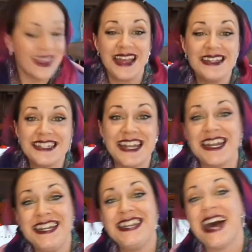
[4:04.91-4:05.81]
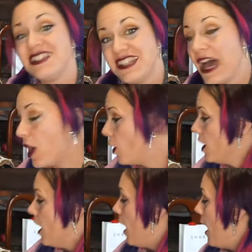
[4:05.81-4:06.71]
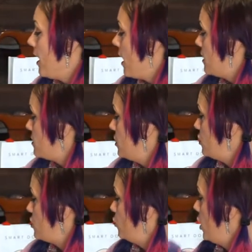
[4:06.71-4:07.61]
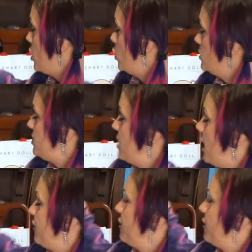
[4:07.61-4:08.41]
And in Nassau, I got some really cool stuff,